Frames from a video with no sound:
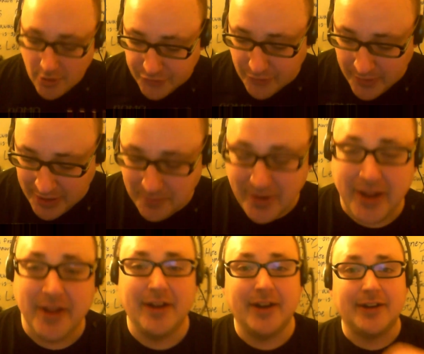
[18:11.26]
So
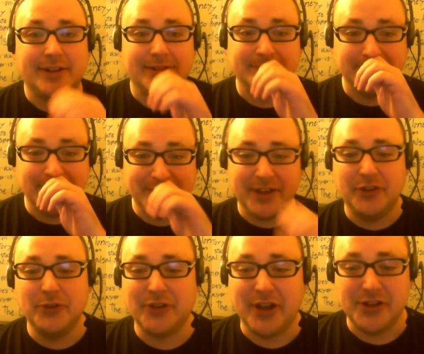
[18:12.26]
anyway, not to get
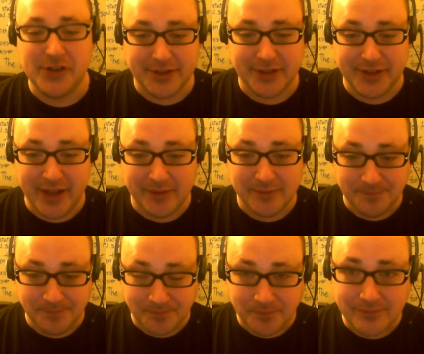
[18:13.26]
too sidetracked on that.
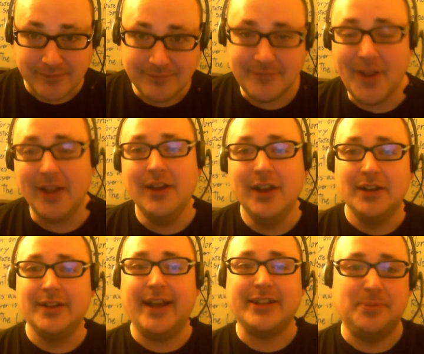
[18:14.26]

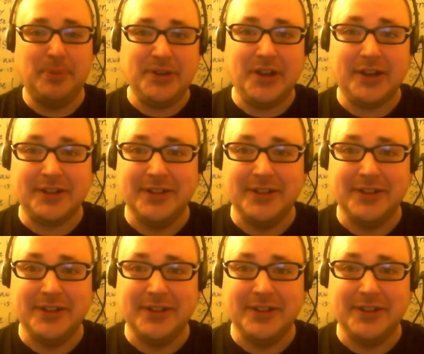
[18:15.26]
Last but not